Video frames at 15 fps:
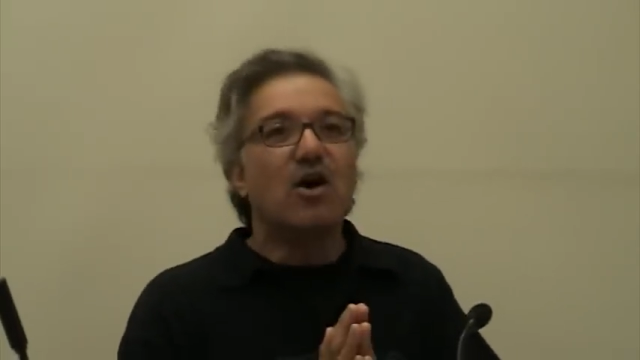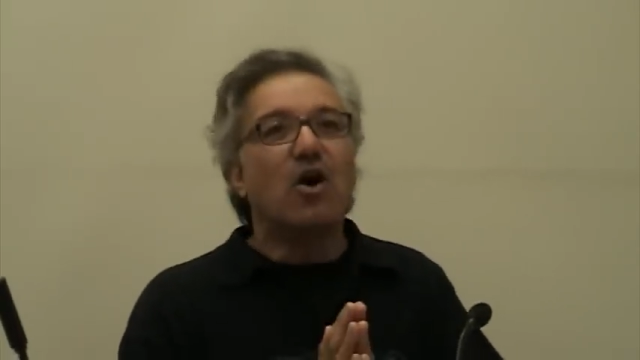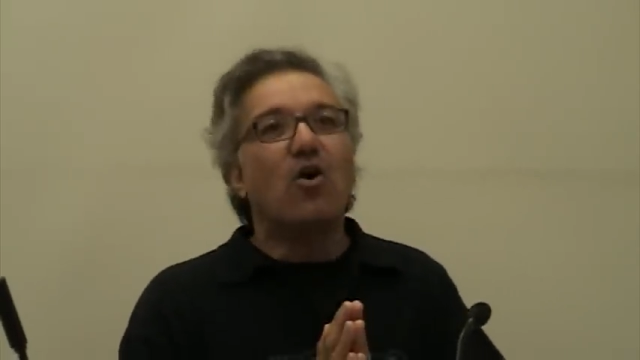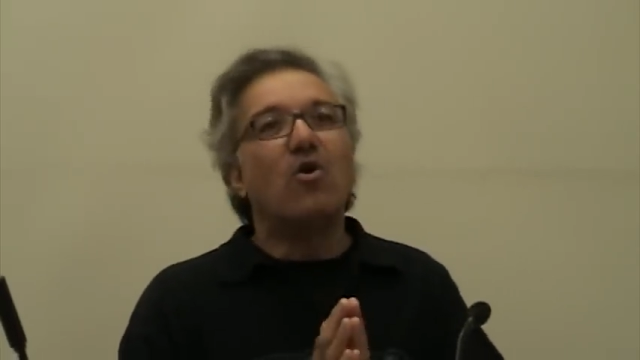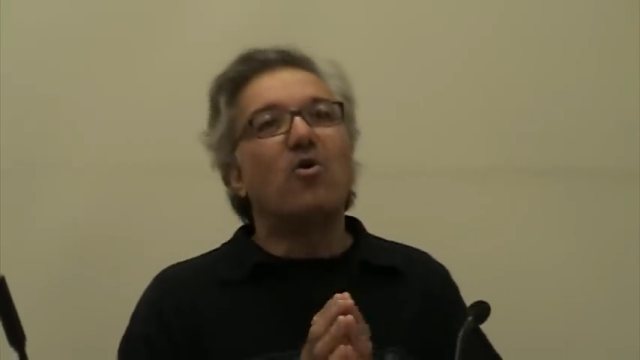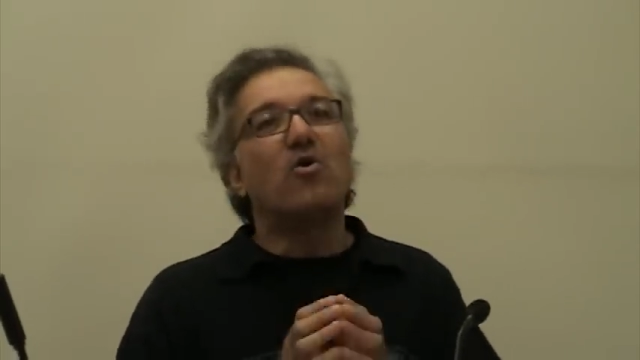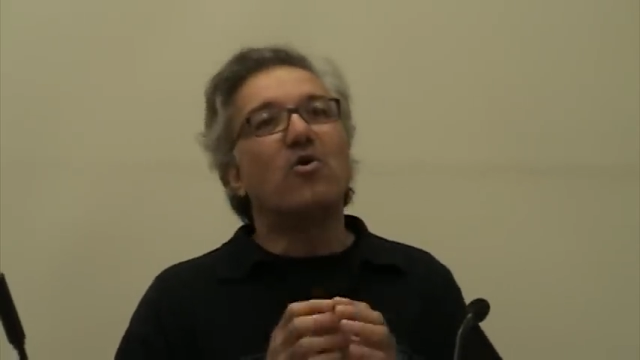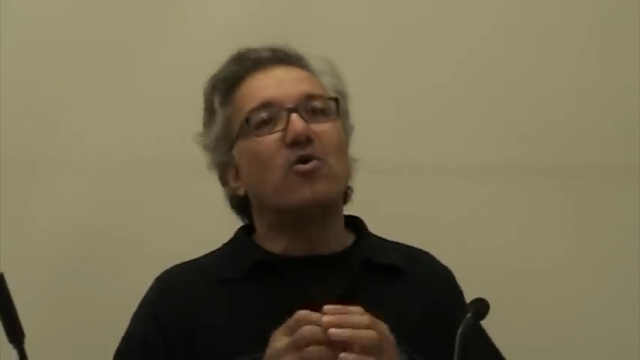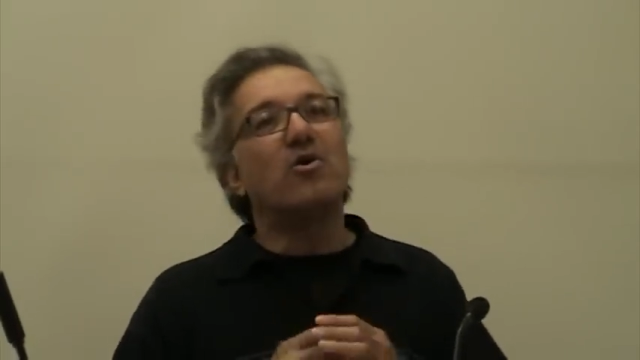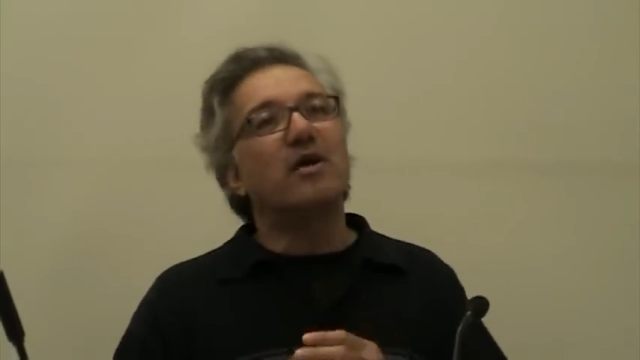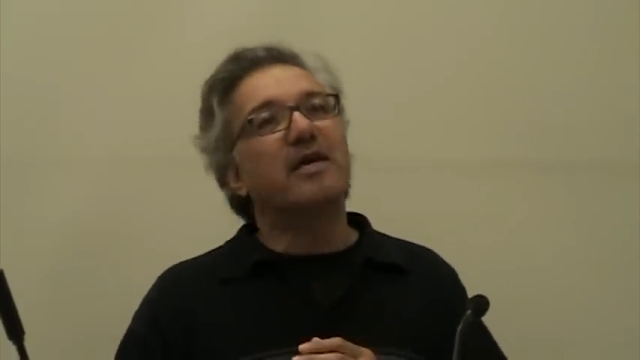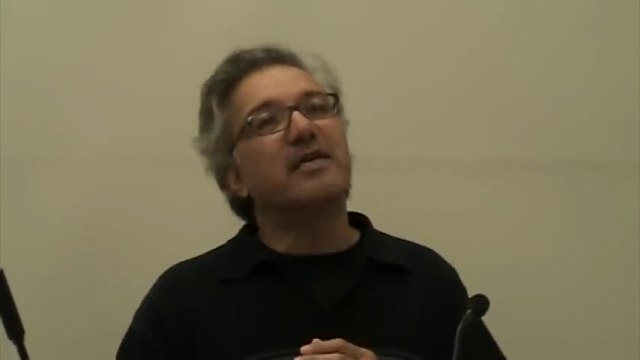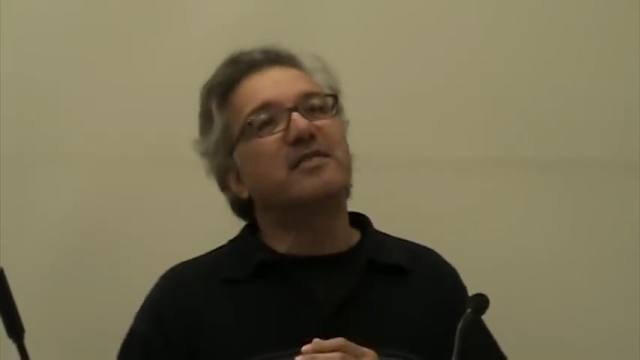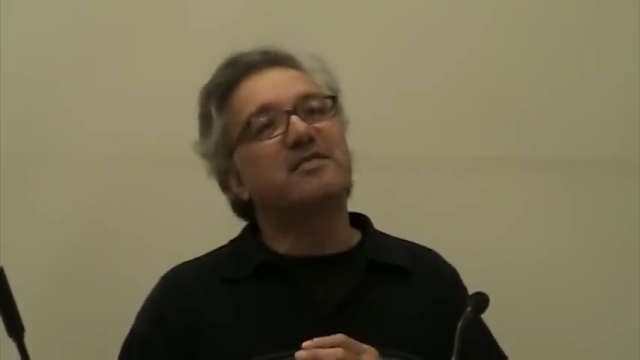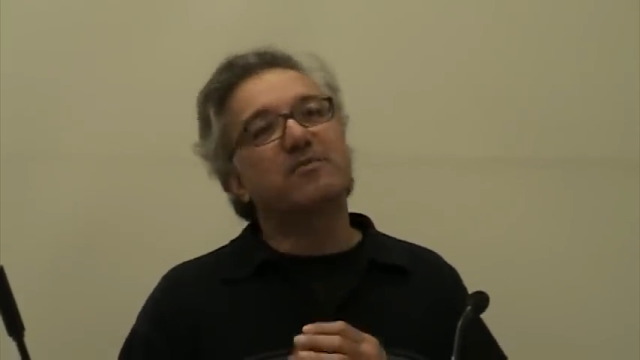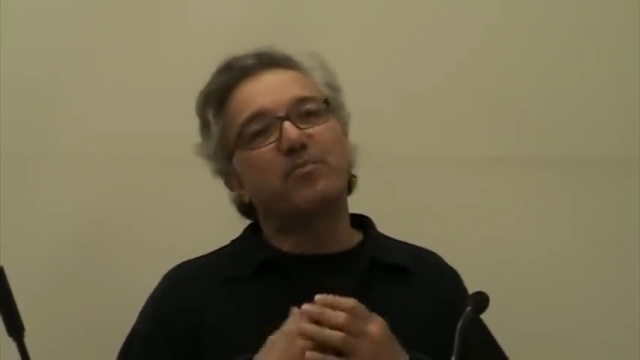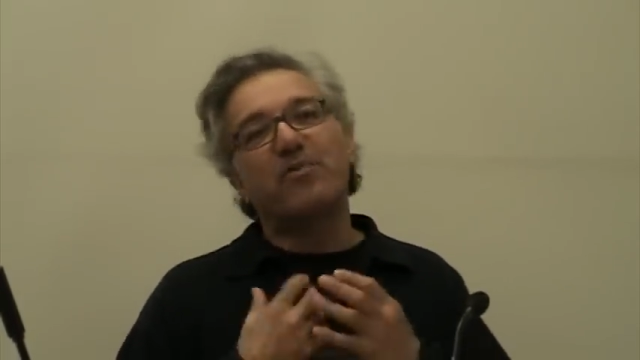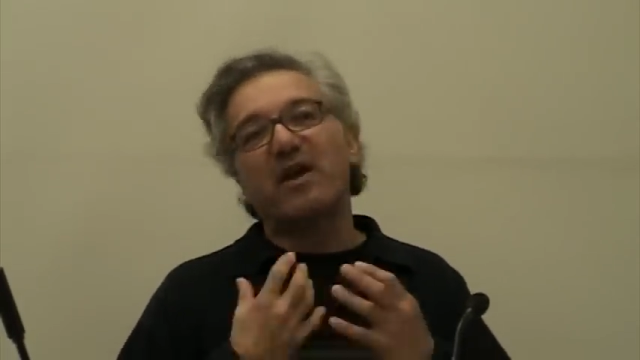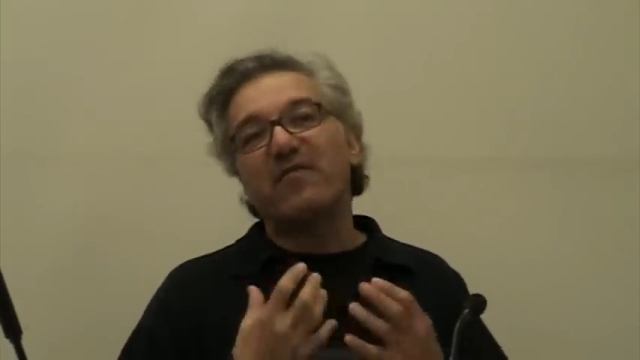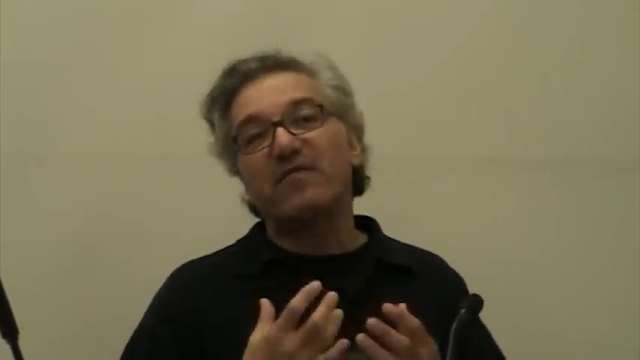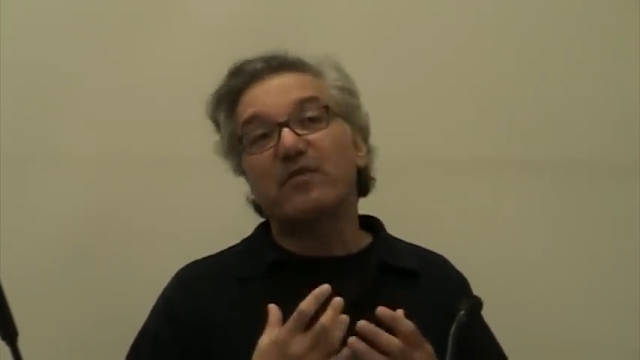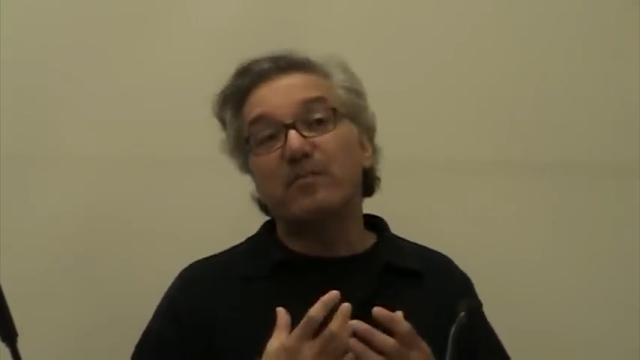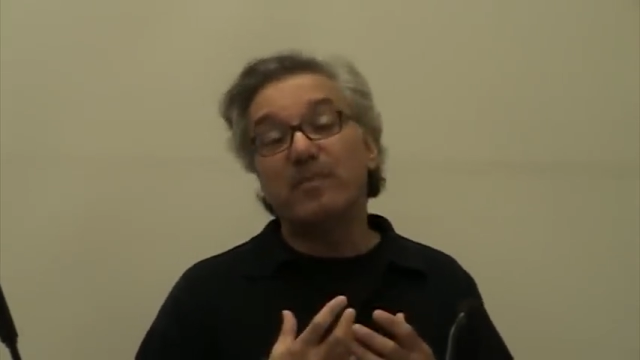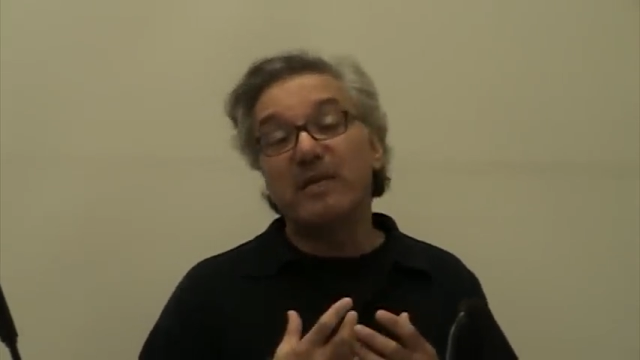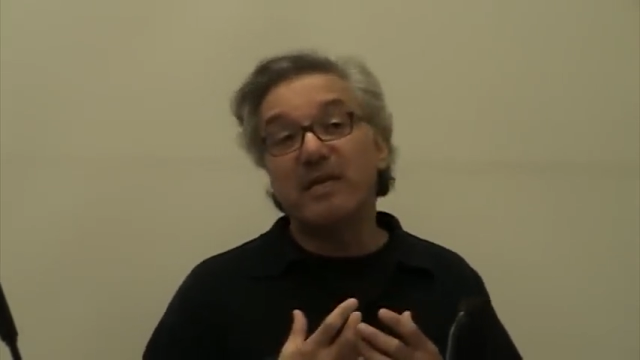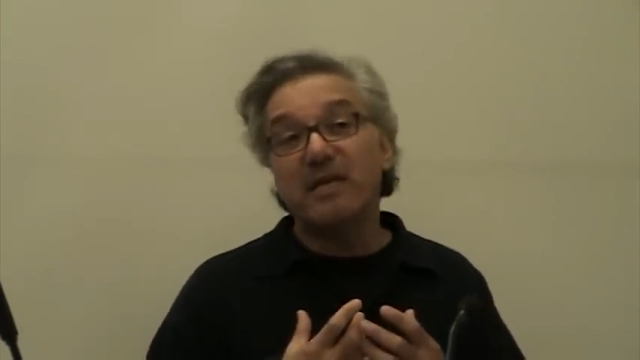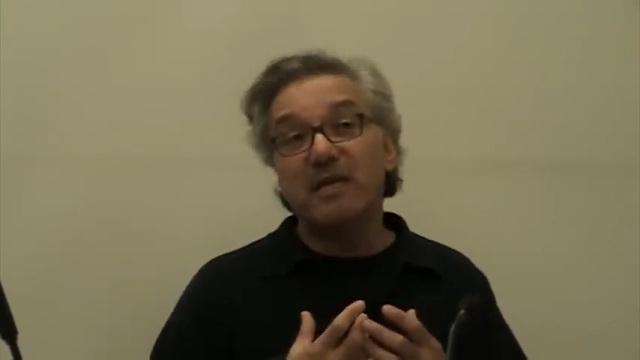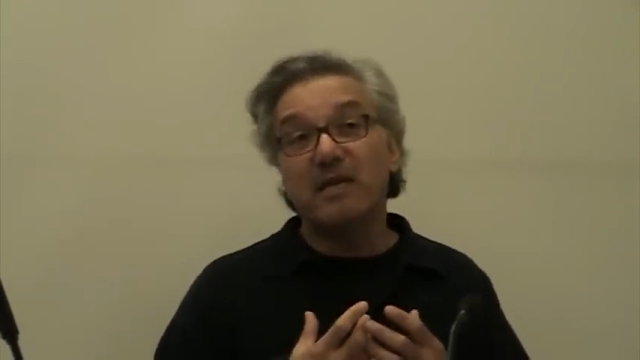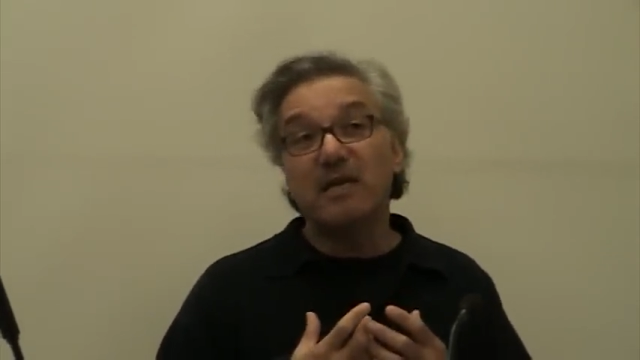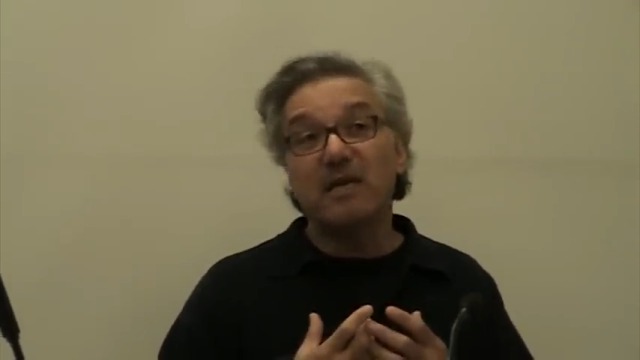or it's preferably